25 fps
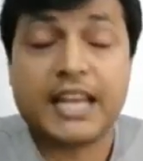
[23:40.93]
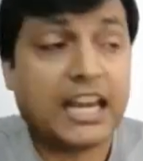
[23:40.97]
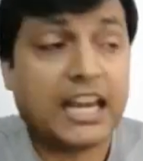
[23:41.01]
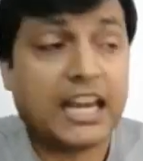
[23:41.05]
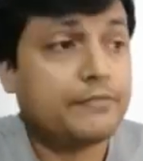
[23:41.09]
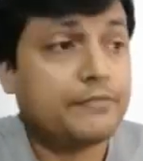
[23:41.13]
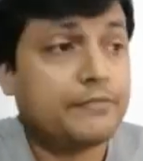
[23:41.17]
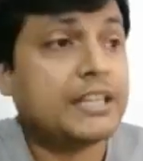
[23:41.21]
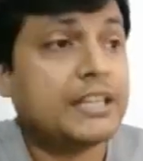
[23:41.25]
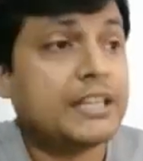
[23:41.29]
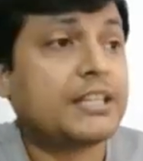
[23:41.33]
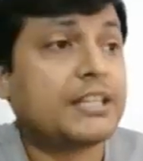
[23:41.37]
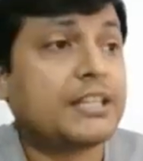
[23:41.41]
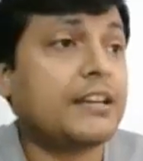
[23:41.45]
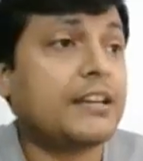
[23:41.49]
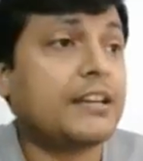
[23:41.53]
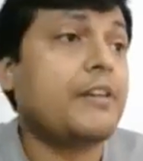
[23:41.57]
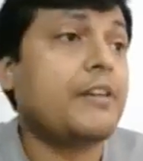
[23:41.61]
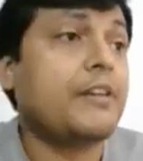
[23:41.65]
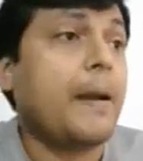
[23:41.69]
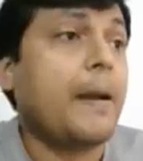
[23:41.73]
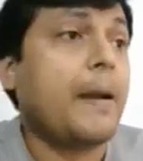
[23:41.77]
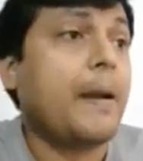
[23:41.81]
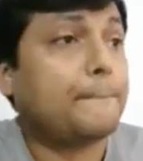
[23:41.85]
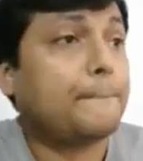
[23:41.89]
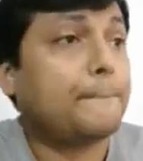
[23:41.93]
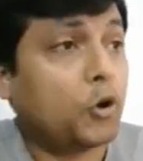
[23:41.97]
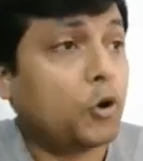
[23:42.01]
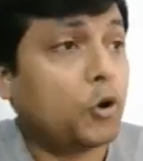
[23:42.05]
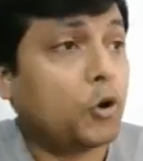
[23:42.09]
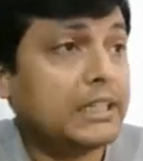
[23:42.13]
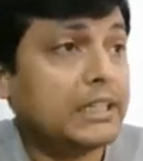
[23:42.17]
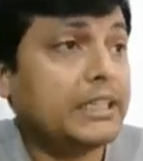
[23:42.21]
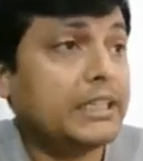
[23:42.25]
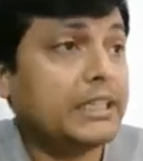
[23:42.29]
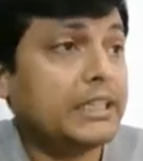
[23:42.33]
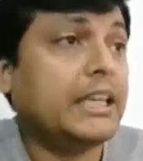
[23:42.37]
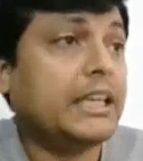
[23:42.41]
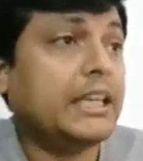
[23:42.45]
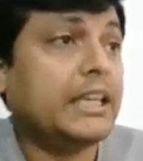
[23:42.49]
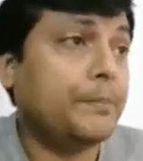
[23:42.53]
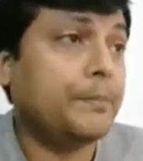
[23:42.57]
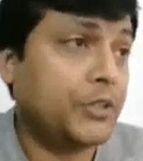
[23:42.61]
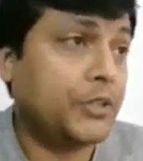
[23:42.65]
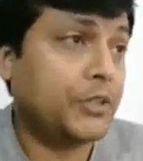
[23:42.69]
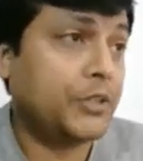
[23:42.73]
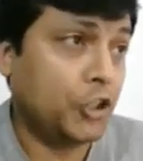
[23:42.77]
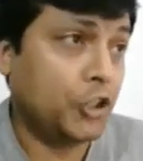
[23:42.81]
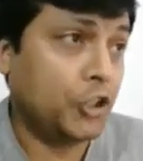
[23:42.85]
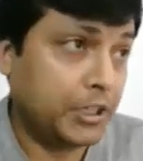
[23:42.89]
this adventive
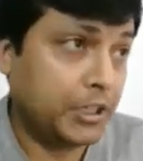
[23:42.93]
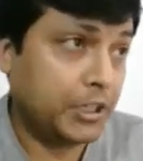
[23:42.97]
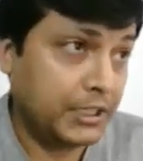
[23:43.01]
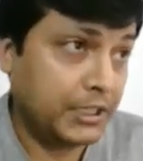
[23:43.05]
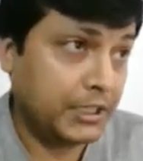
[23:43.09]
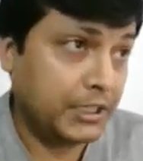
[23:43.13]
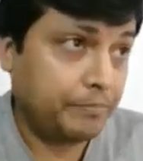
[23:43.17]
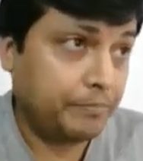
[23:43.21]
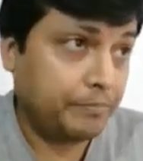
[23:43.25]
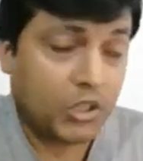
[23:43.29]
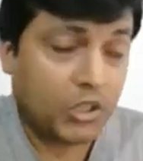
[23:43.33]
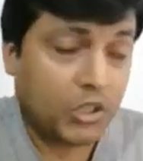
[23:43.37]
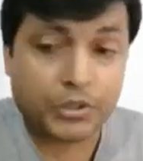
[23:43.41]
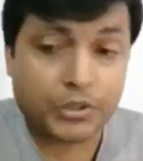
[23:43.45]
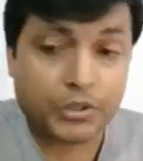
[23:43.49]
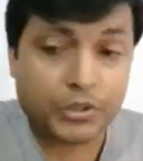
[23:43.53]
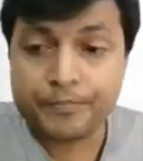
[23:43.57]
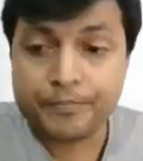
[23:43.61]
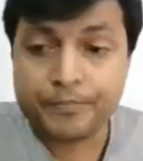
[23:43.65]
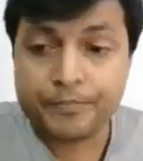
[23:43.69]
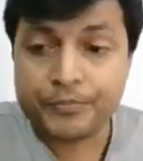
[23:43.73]
polyembryony.